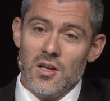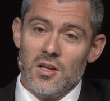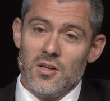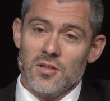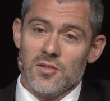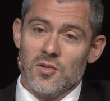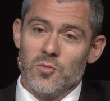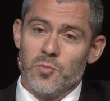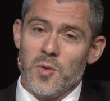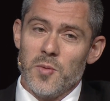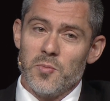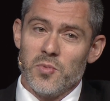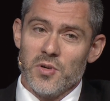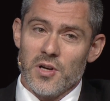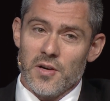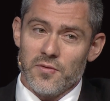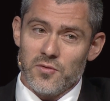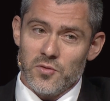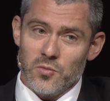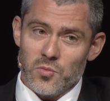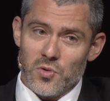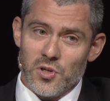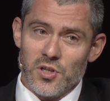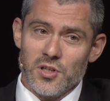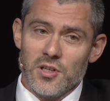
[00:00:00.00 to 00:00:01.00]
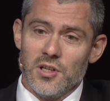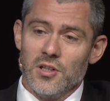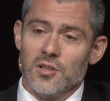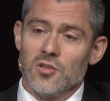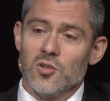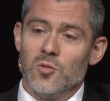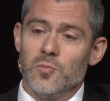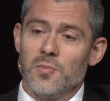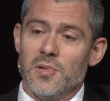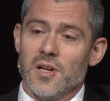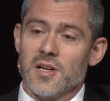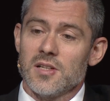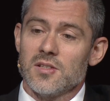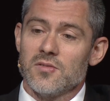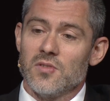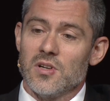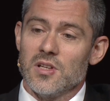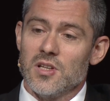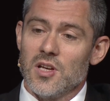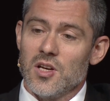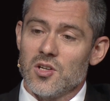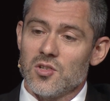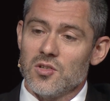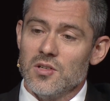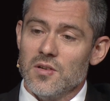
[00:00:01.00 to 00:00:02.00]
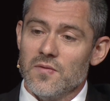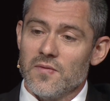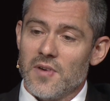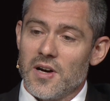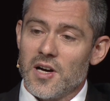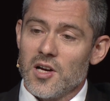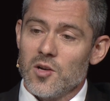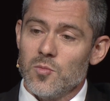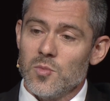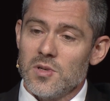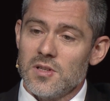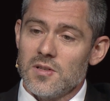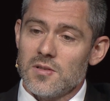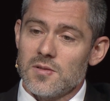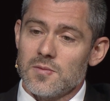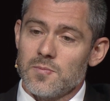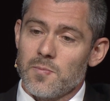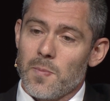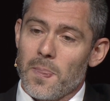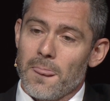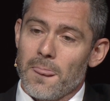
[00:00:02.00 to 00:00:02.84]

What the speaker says: So people have to work in complex radiation environments.